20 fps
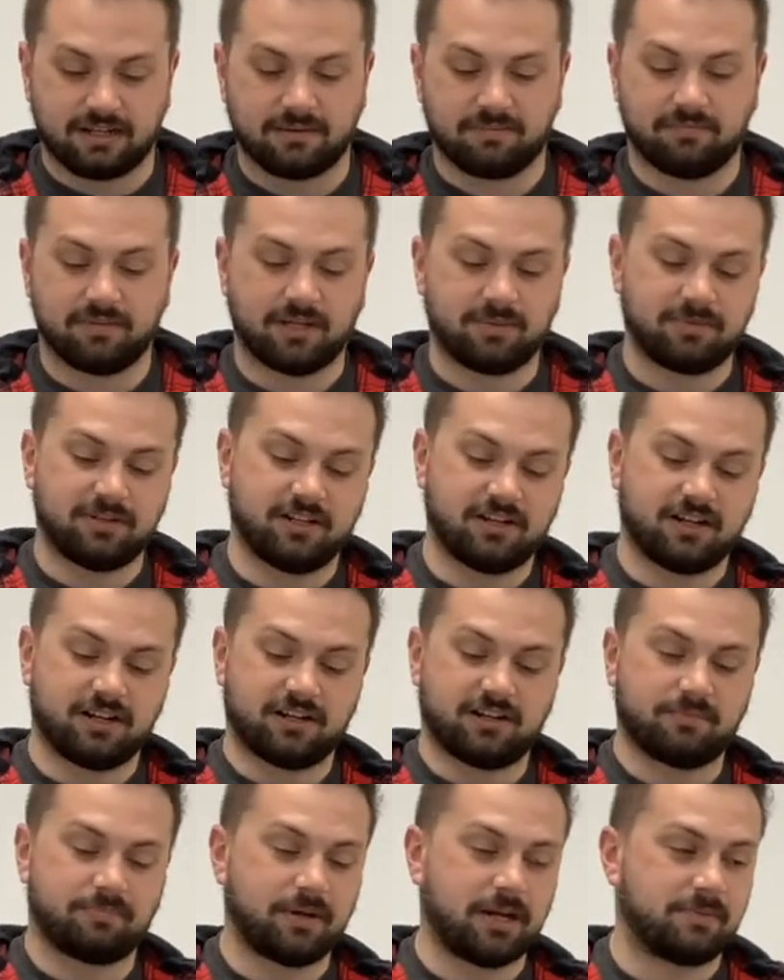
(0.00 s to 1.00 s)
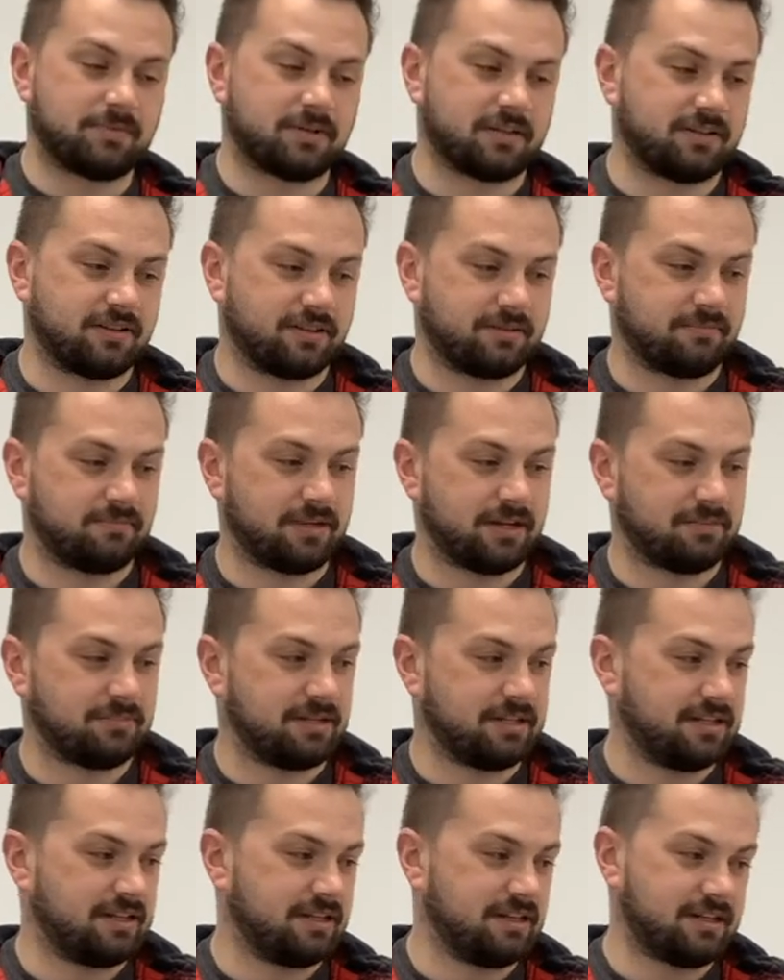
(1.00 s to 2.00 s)
Maybe not a paperclip.
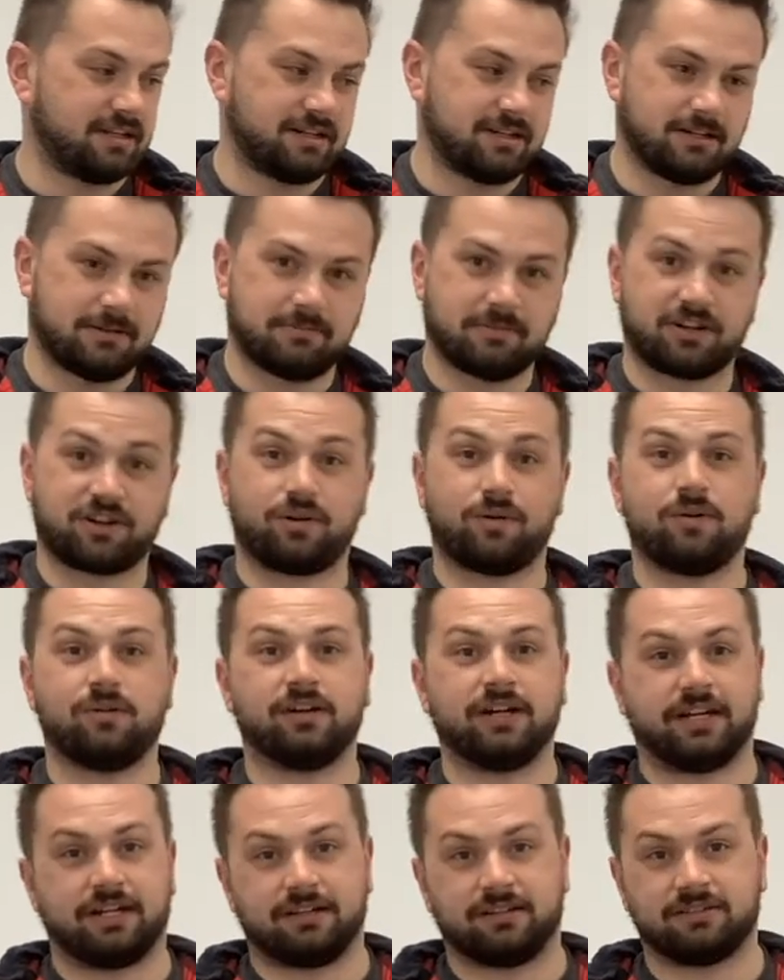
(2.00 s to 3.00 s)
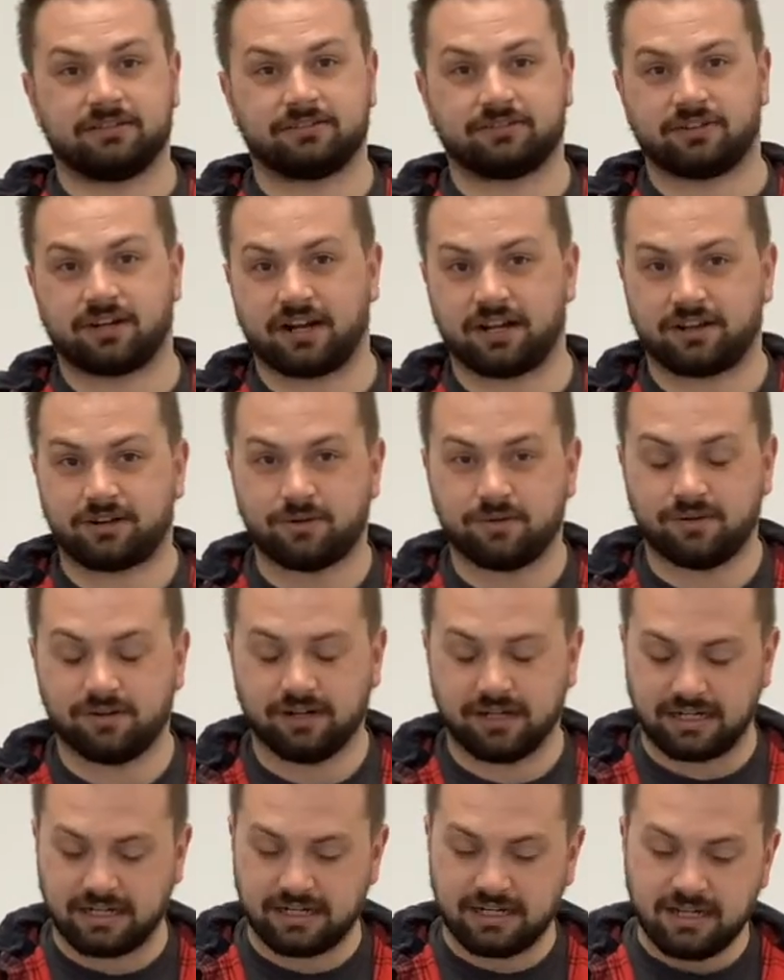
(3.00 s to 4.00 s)
Maybe a coin. Try a
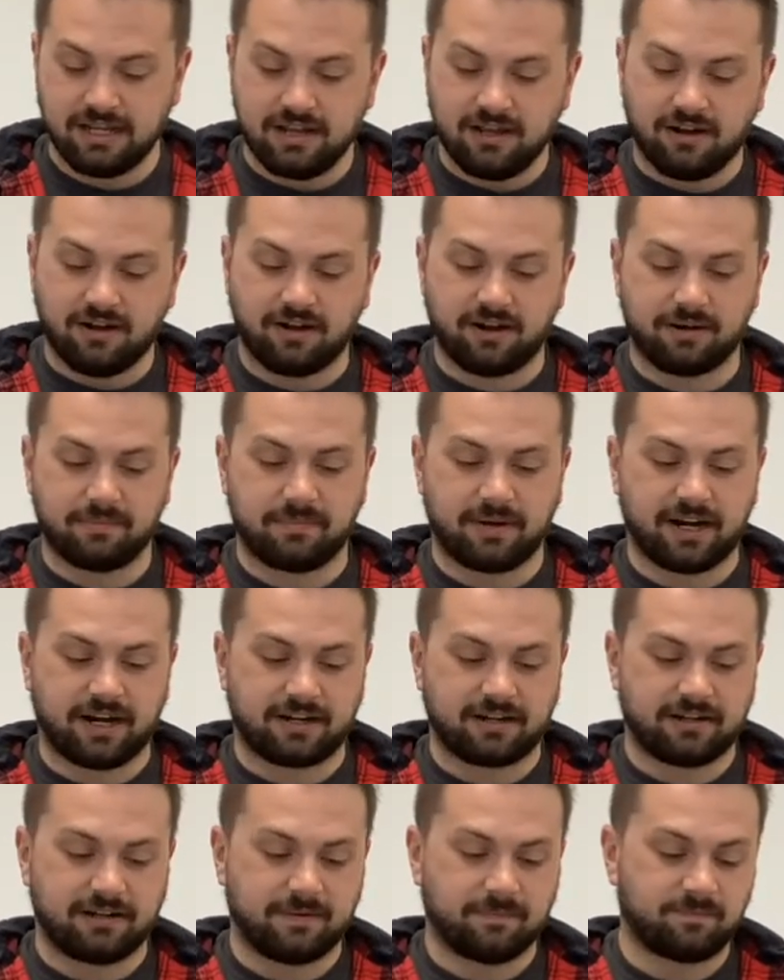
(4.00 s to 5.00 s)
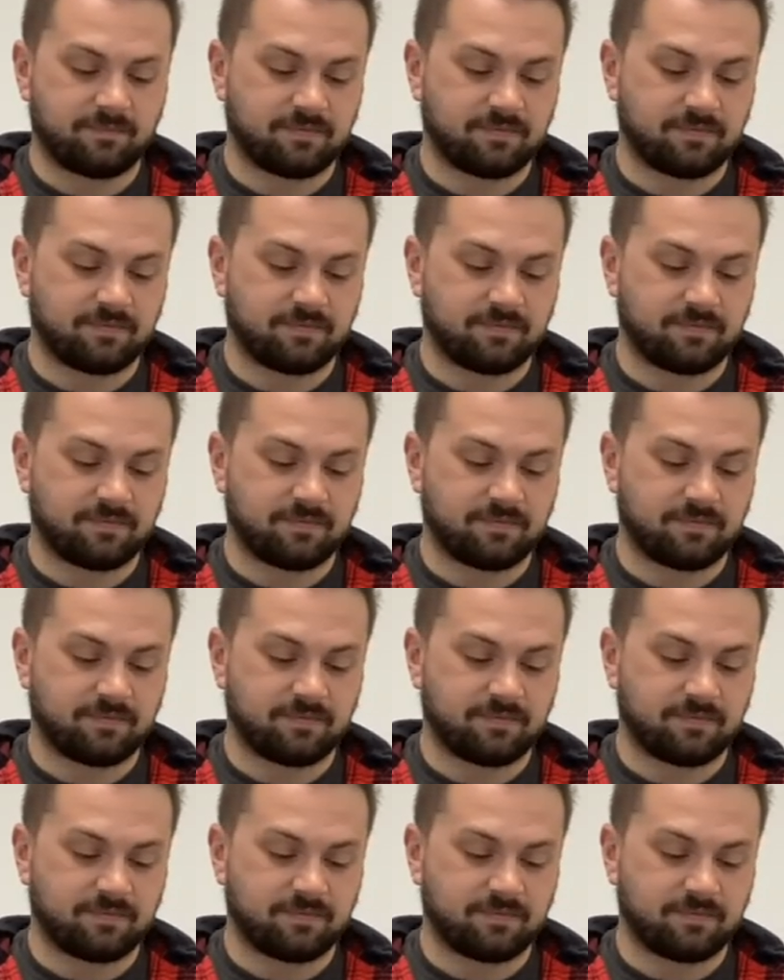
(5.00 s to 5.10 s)
coin on a magnet.